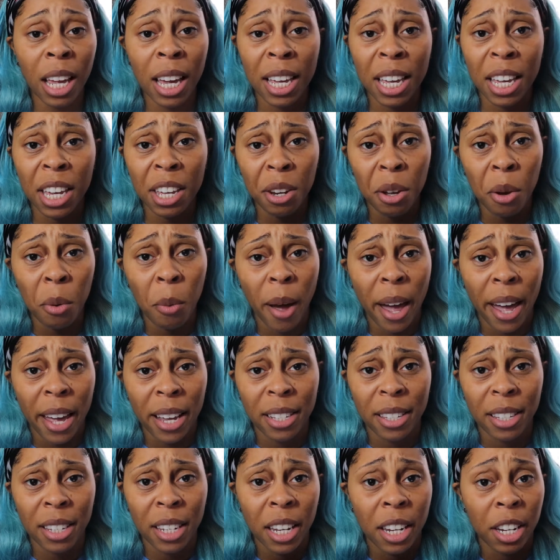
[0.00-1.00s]
get a
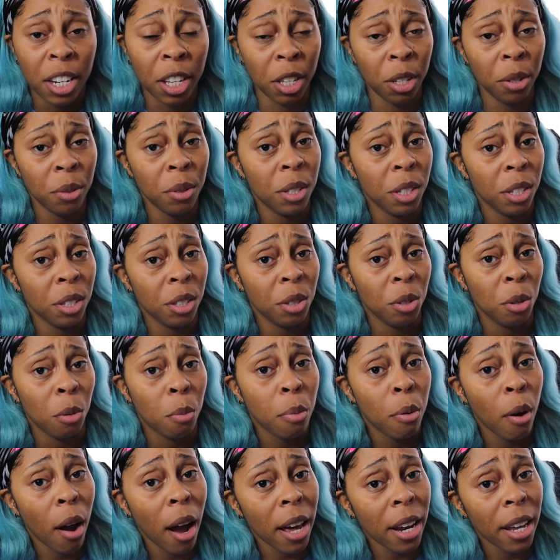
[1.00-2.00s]
waxing and use this new
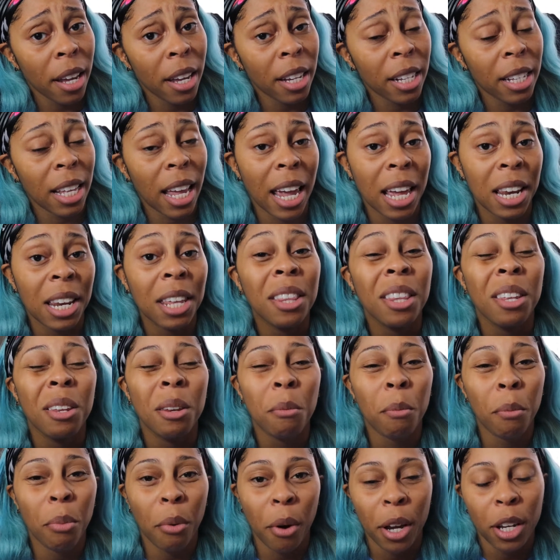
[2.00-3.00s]
product and then
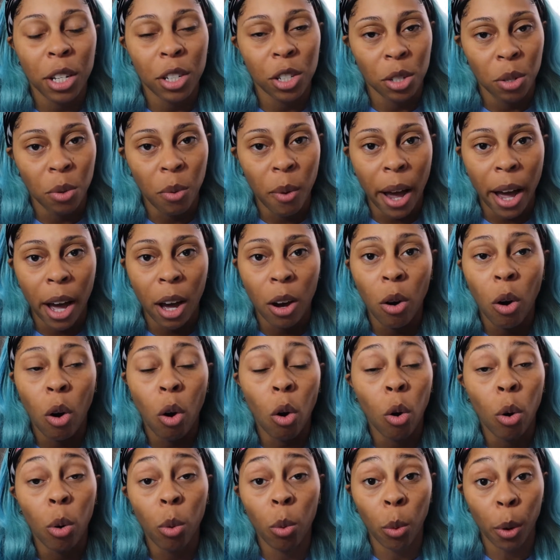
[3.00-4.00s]
it breaks you out,
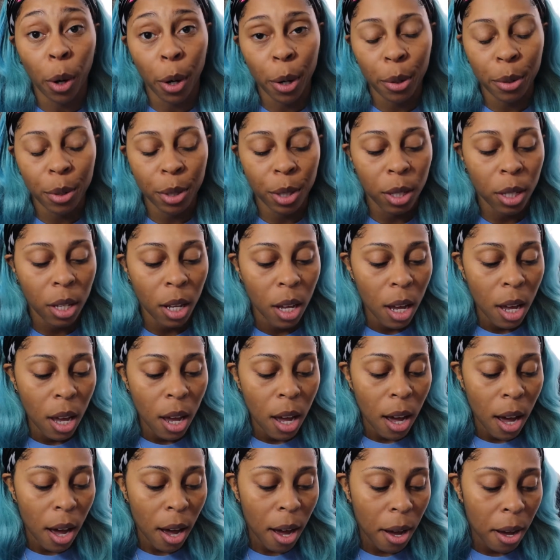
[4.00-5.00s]
or worse.
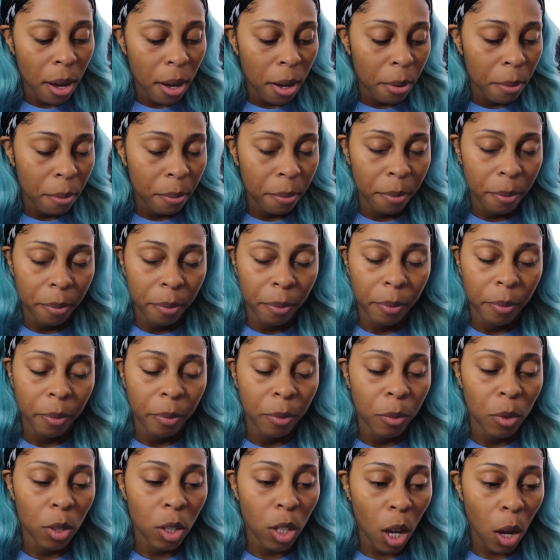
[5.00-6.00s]

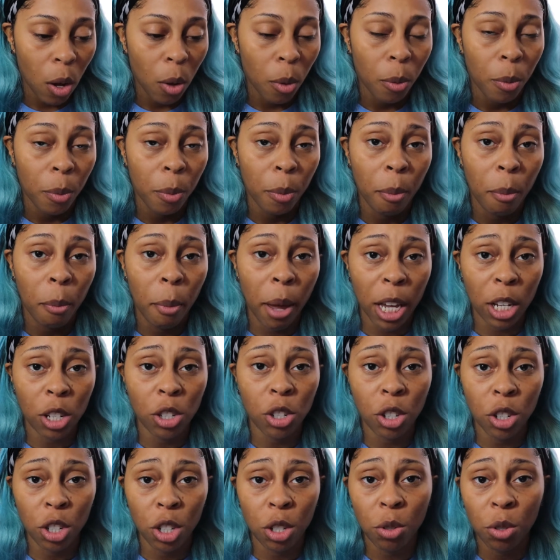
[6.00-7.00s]
So make
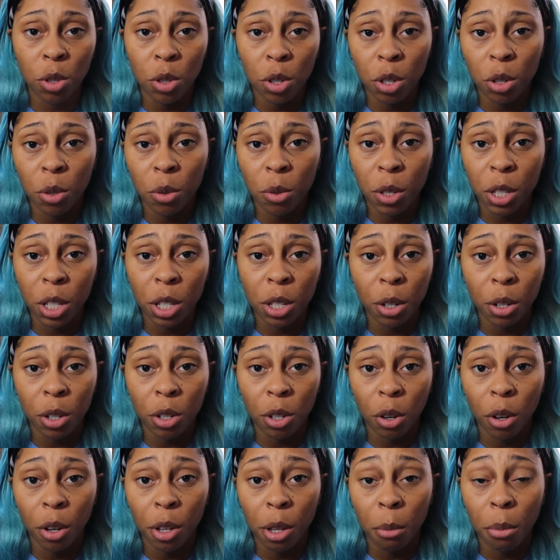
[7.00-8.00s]
sure you do your
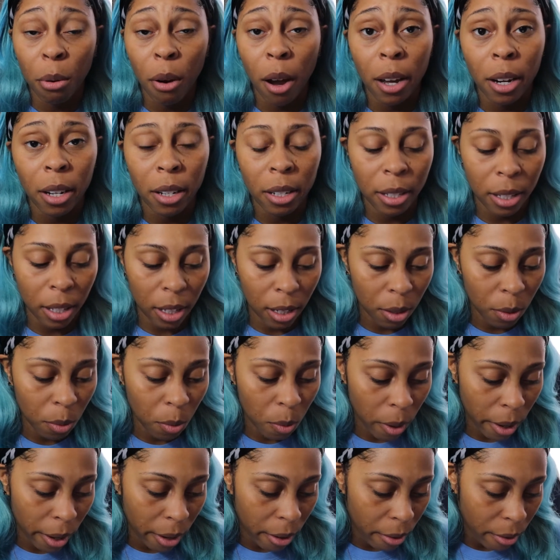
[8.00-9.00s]
research on the products as
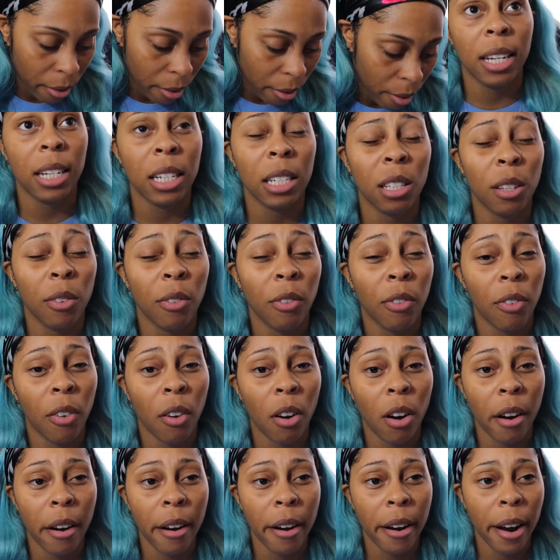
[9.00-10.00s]
well. As
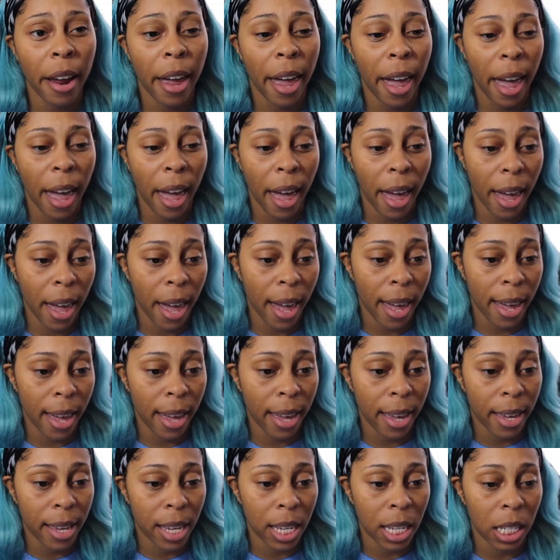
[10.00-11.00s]
far
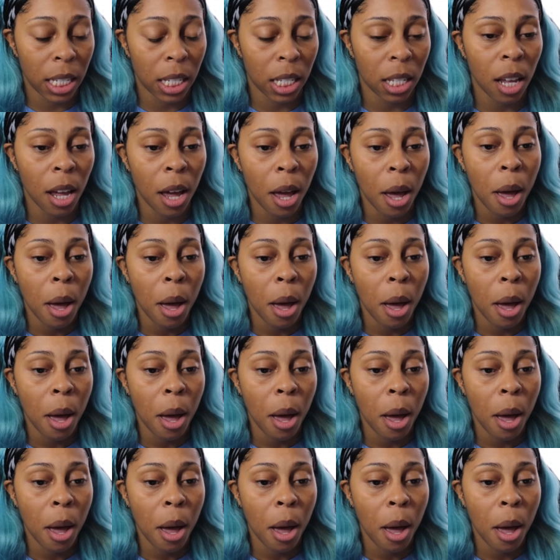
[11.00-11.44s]
as